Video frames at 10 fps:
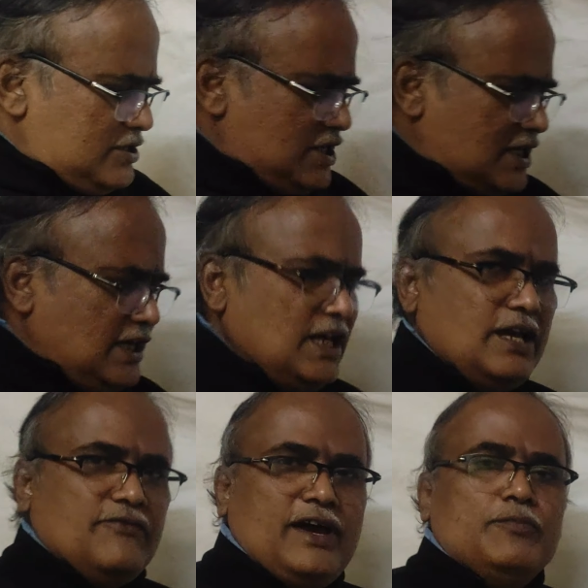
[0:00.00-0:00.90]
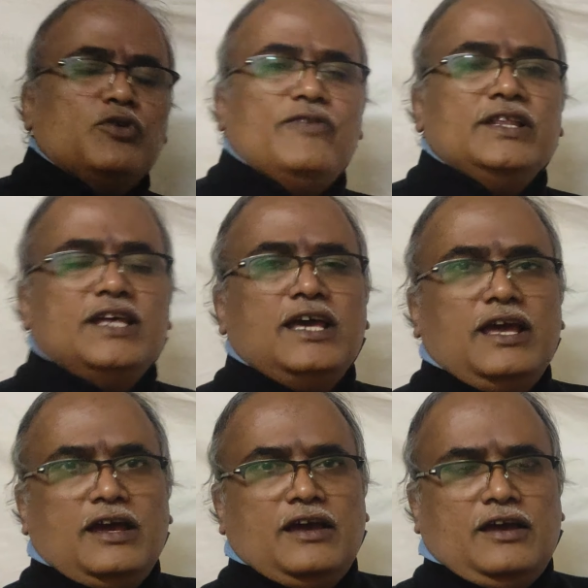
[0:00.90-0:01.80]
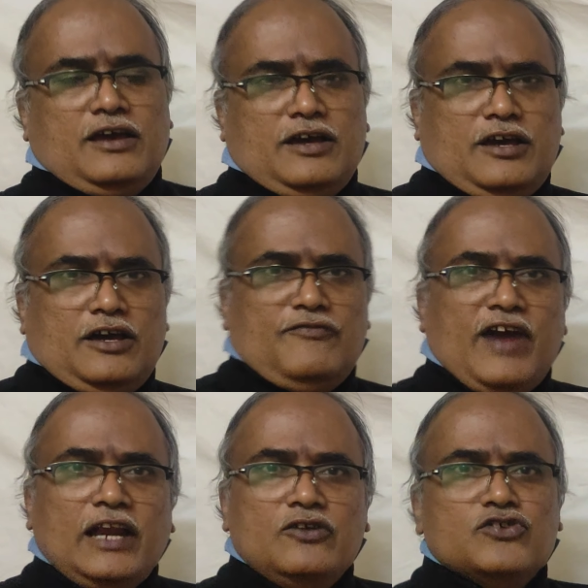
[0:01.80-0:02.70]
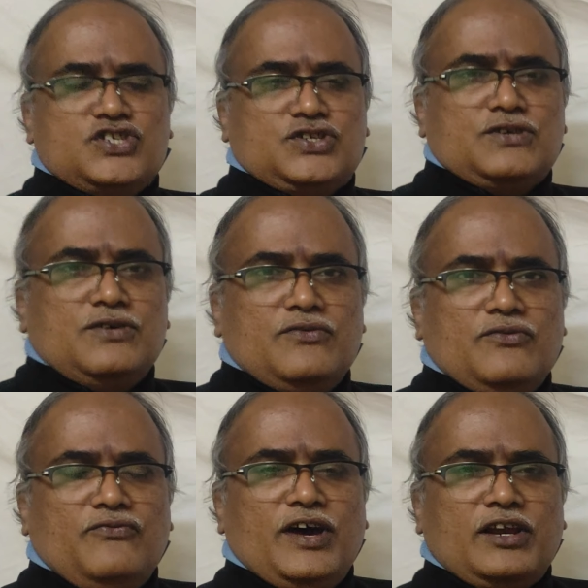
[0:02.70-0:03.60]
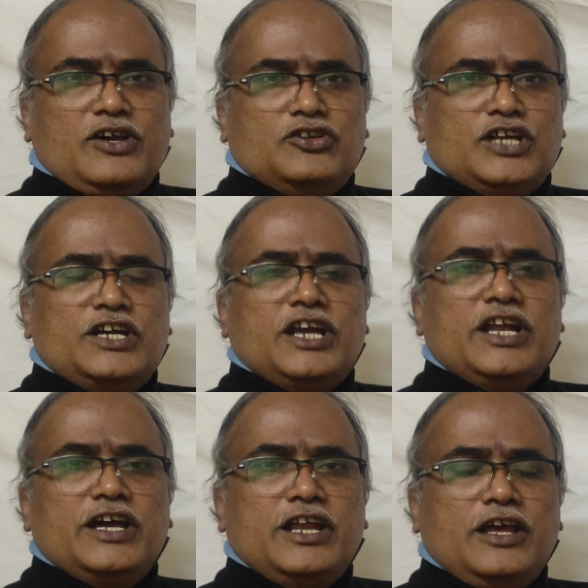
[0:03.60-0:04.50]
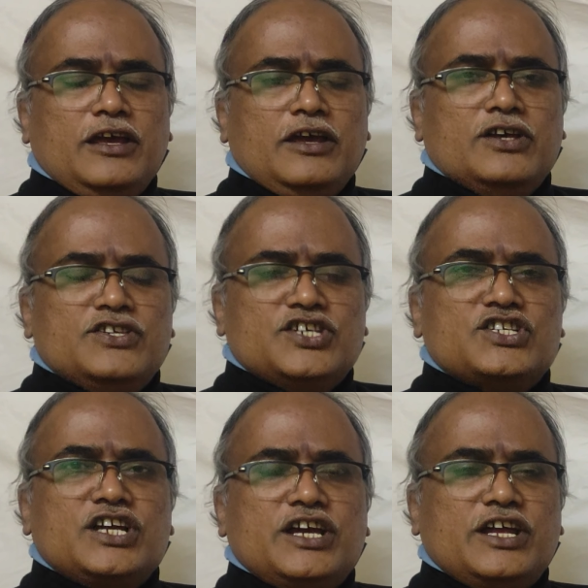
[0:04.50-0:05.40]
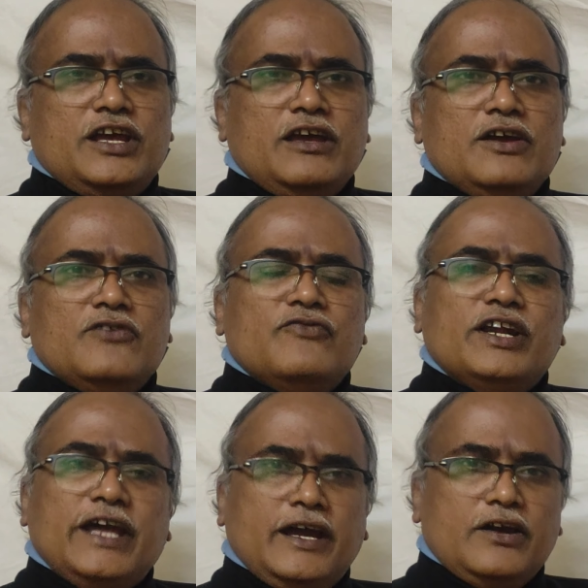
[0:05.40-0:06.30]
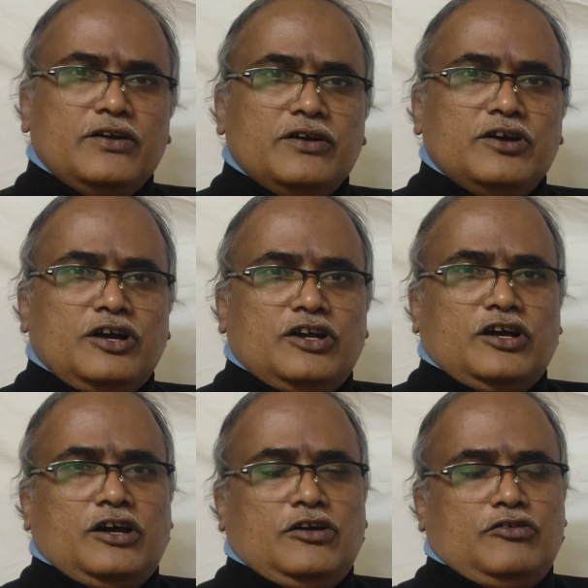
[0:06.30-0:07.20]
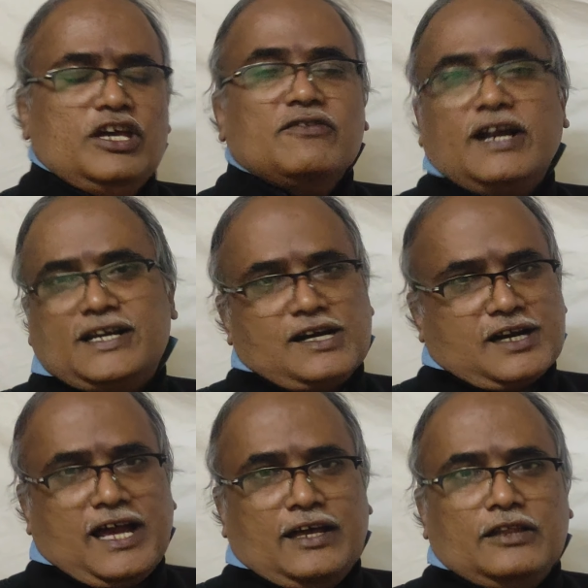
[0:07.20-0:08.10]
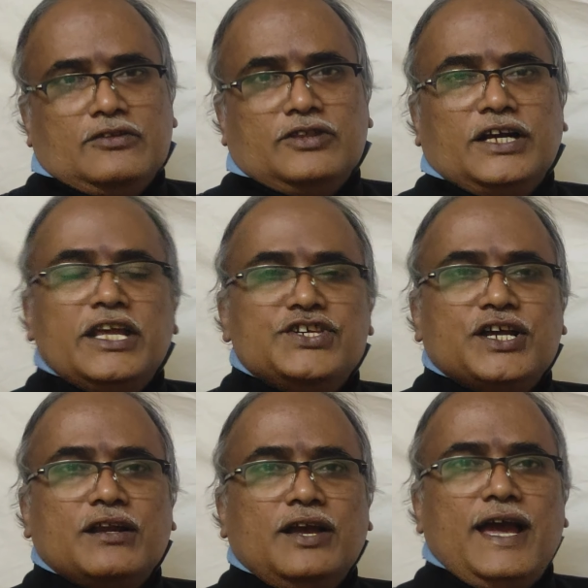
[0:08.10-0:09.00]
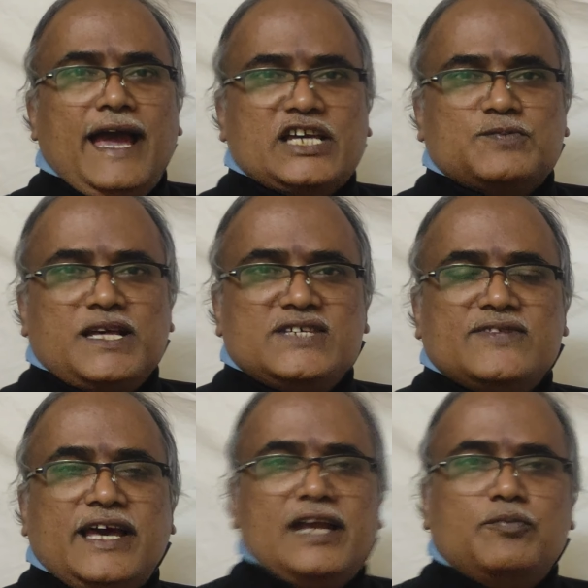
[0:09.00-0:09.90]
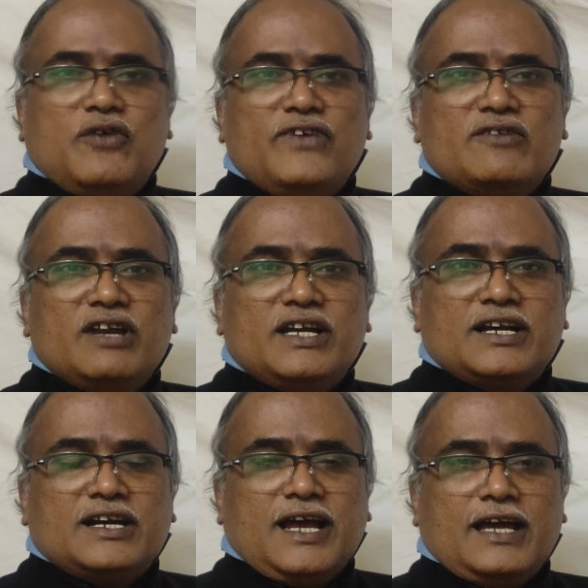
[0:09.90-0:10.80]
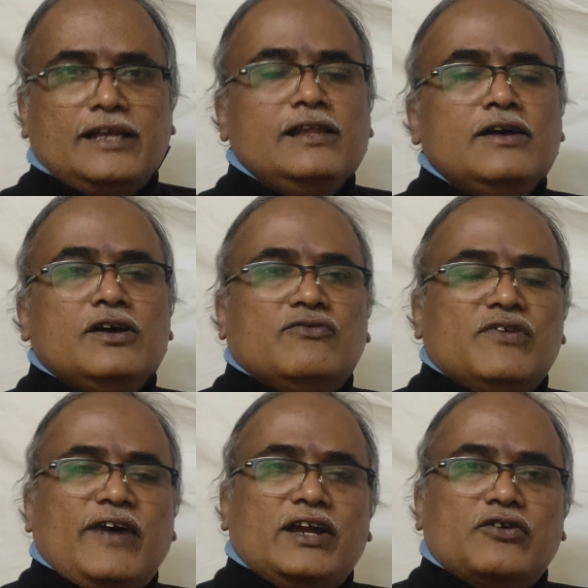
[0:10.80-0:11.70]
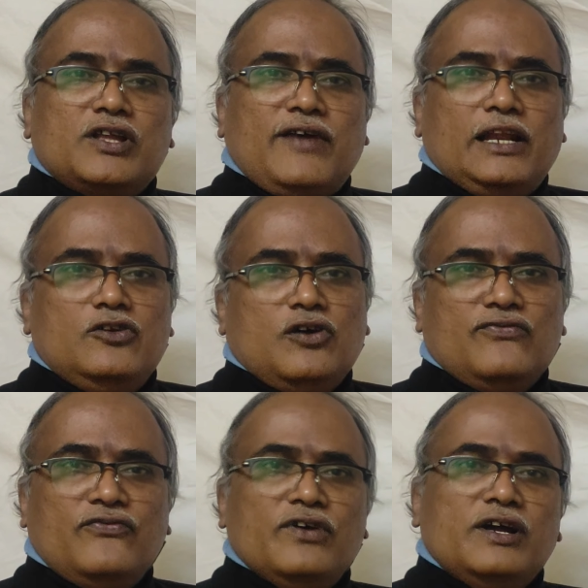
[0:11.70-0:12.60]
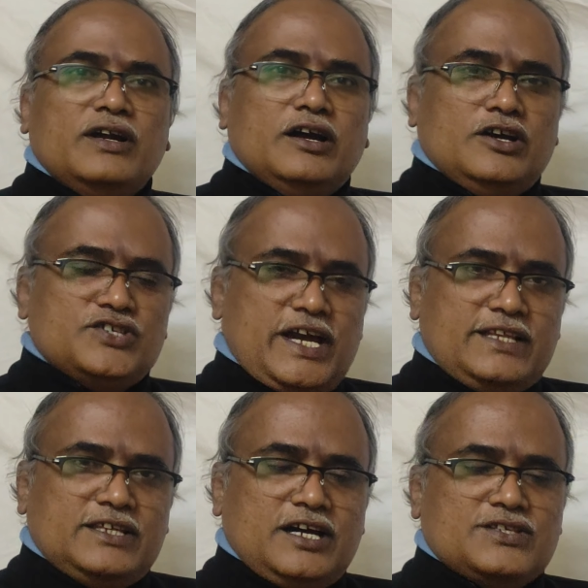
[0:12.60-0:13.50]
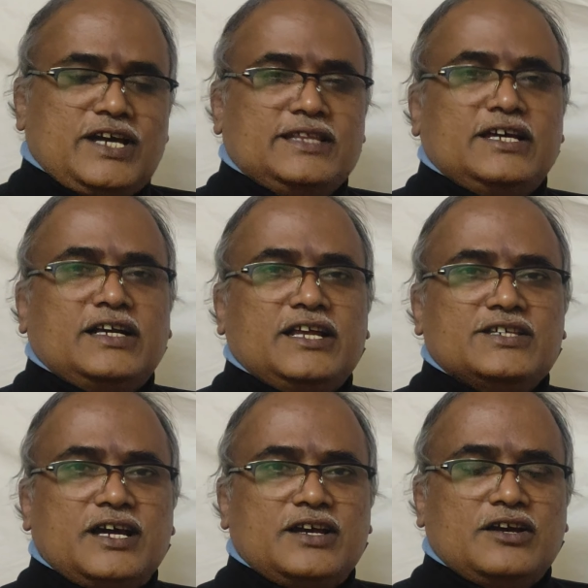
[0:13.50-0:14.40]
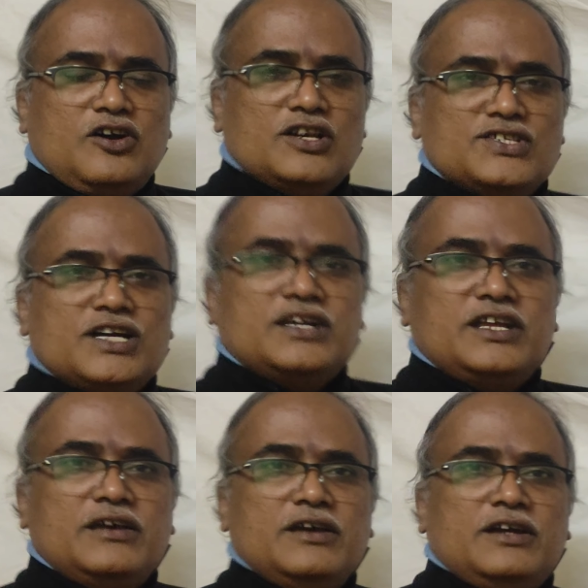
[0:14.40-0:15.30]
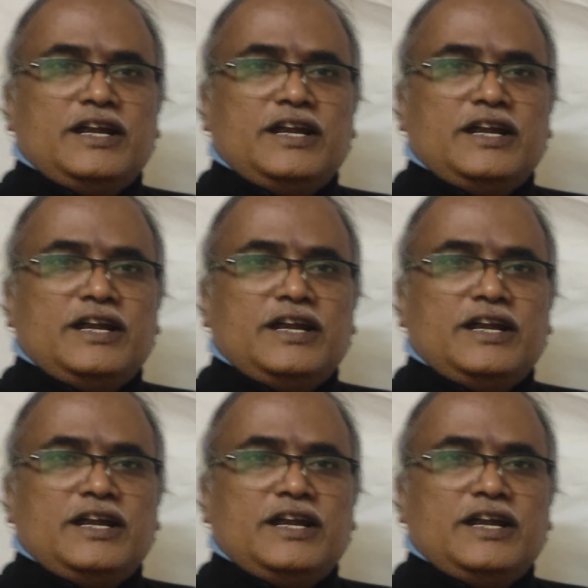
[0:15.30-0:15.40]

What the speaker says: Generally, while proving the values for 30 degree, 60 degree, we take equilateral triangle. The teacher explains with the help of equilateral triangle, we find out the value of sin 30, cos 30.